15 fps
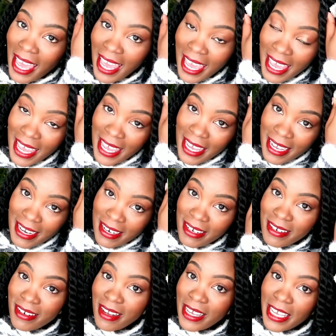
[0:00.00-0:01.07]

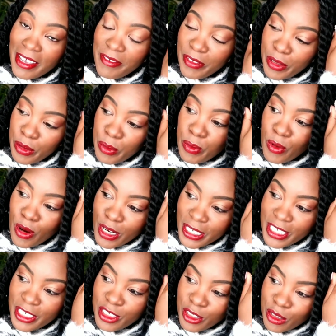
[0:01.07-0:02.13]
And if you
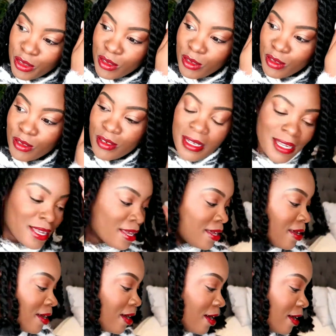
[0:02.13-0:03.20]
wanted to,
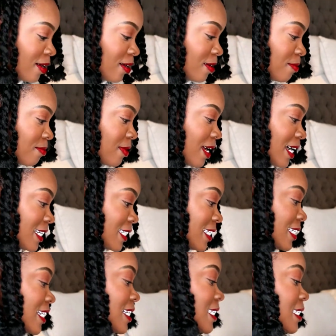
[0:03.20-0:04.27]
I
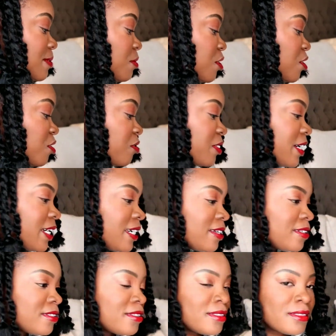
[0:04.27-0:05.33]
did get some
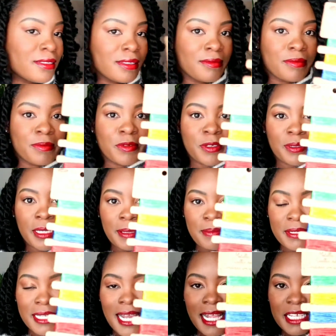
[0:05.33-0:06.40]
strings, more like
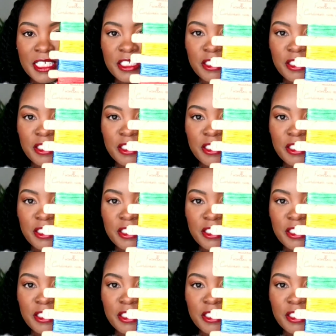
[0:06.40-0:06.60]
metallic